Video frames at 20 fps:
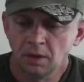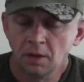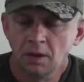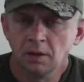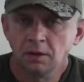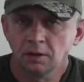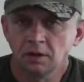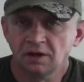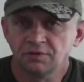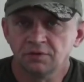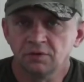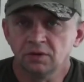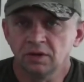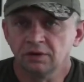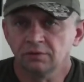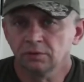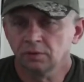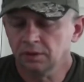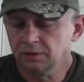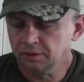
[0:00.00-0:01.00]
Good afternoon,
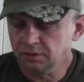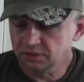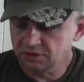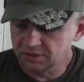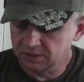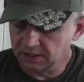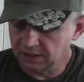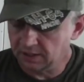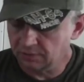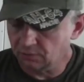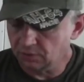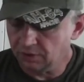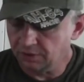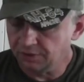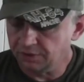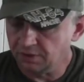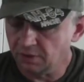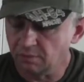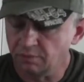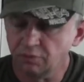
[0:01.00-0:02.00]
everyone. It's Todd
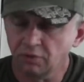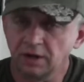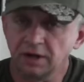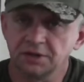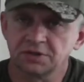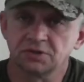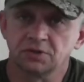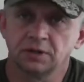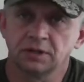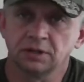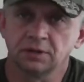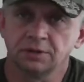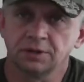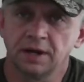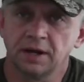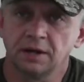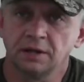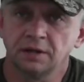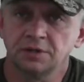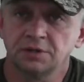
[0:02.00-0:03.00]
with Paratus Critical
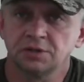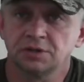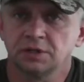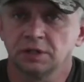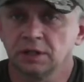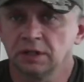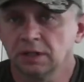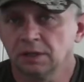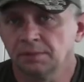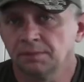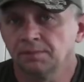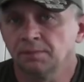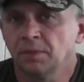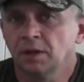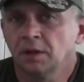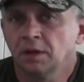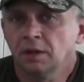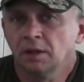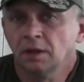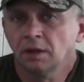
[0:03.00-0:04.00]
Knowledge. I'd
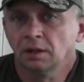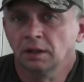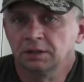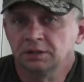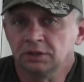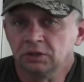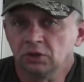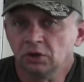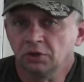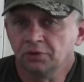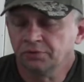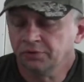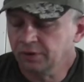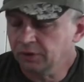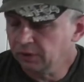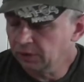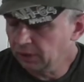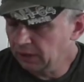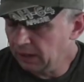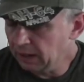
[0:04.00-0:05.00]
like to go
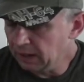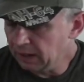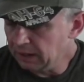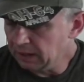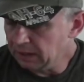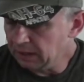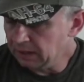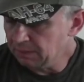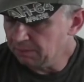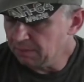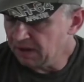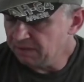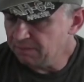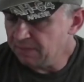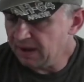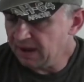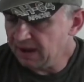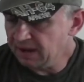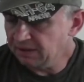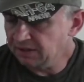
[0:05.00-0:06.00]
over a med
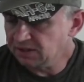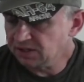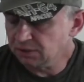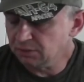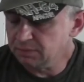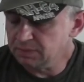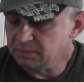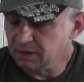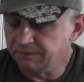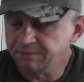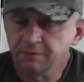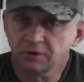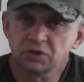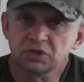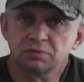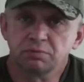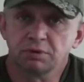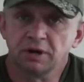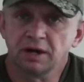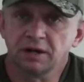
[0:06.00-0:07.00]
bag. This is going to be my first
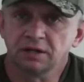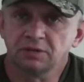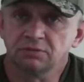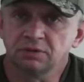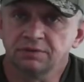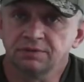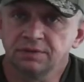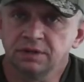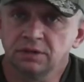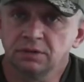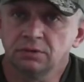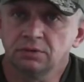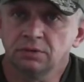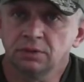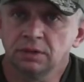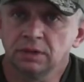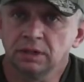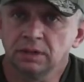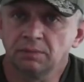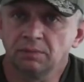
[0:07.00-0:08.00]
product review.
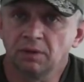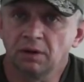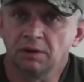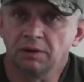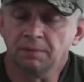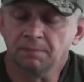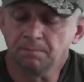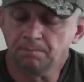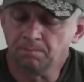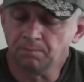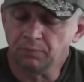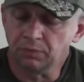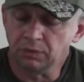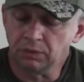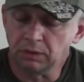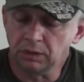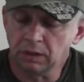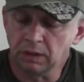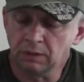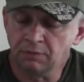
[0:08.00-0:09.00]
I'm
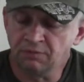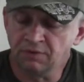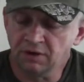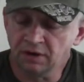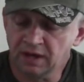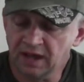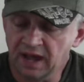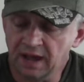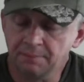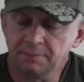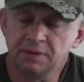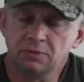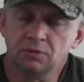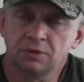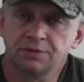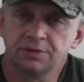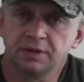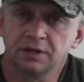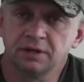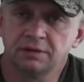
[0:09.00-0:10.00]
very happy
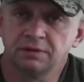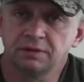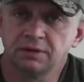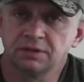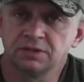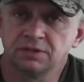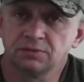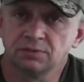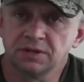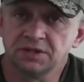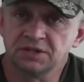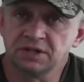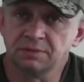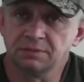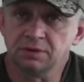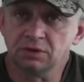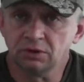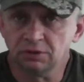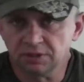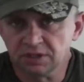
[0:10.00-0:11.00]
with it. It's the reason I'm
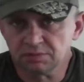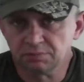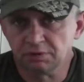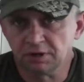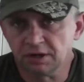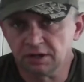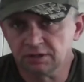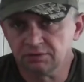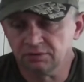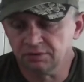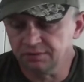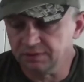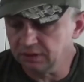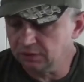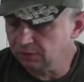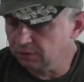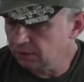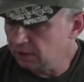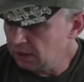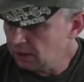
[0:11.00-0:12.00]
doing this product
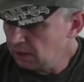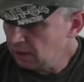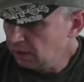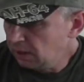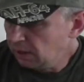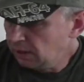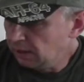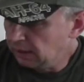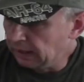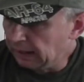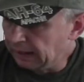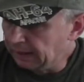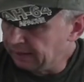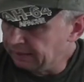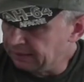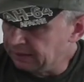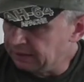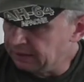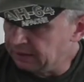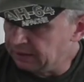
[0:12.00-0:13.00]
review. I
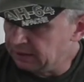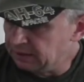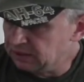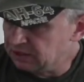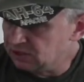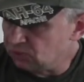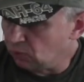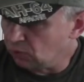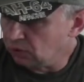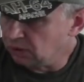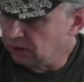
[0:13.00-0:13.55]
swore I